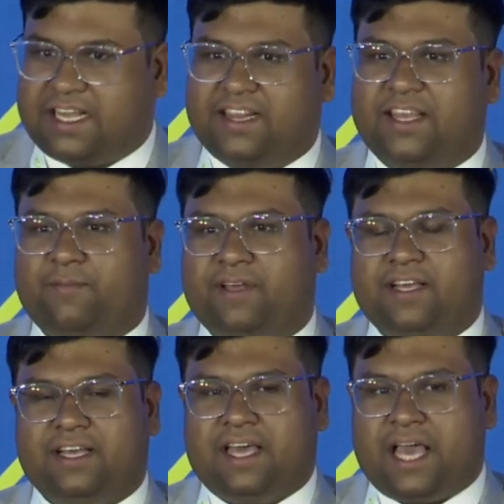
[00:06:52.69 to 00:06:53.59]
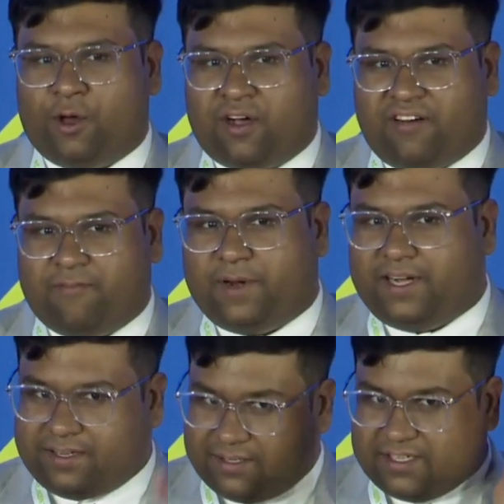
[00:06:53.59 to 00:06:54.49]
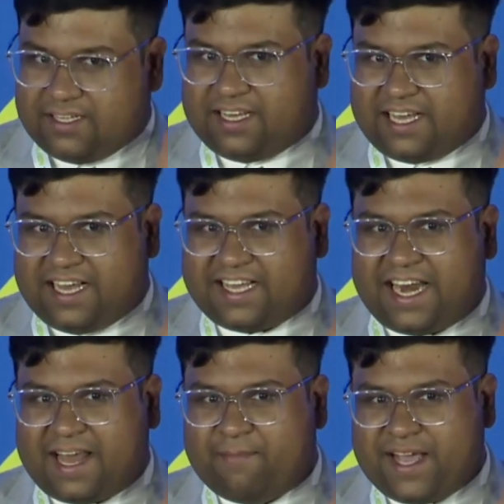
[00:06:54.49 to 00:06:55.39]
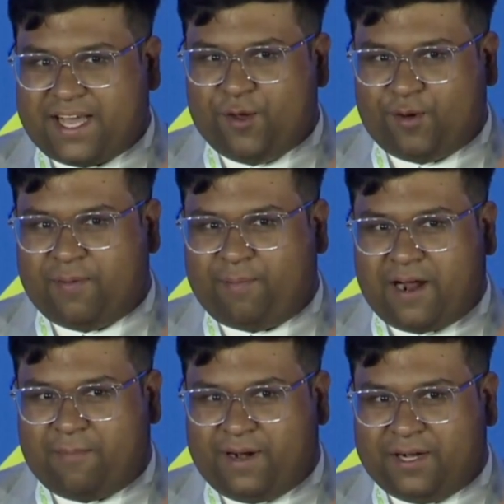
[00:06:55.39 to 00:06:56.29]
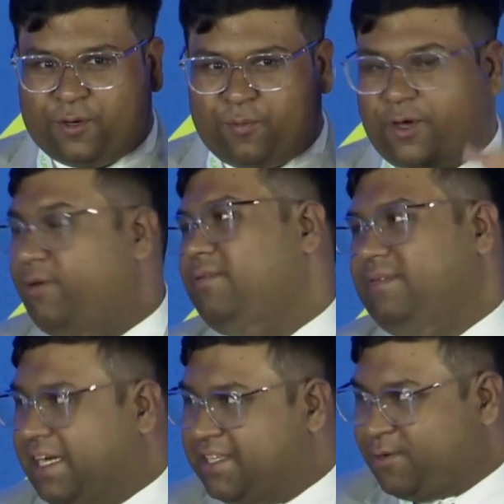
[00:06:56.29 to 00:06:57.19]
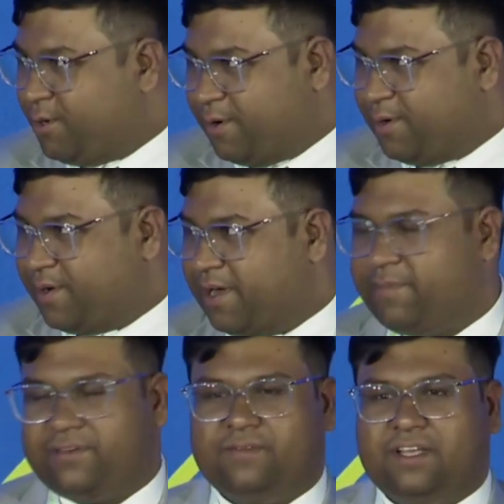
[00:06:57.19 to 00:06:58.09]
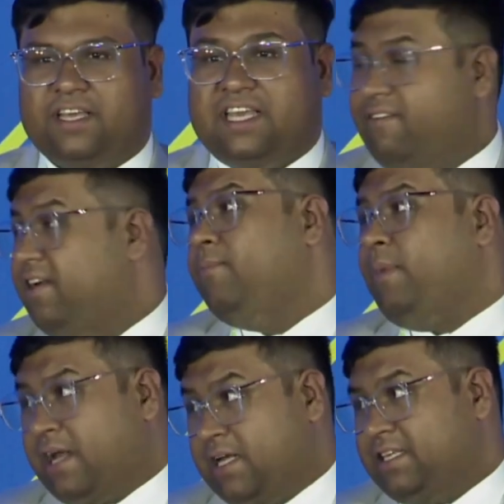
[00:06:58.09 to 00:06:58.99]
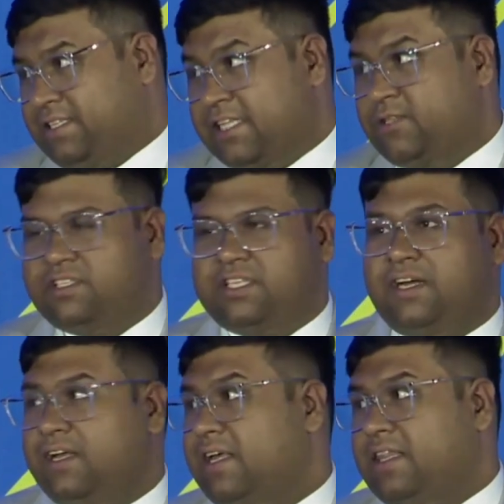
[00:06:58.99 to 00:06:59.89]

tell them, hello government, can I make a nuclear power plant tomorrow? That is not going to happen. Even in Bangladesh, as you said,